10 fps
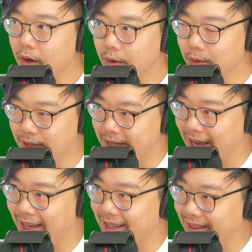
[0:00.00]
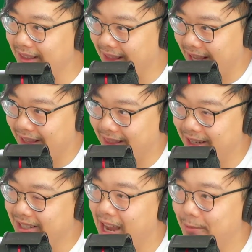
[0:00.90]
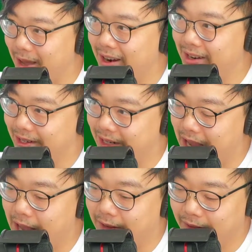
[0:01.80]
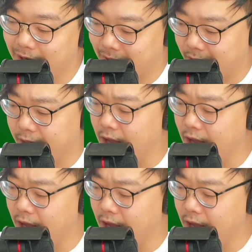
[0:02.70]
who take like their time and energy and are like,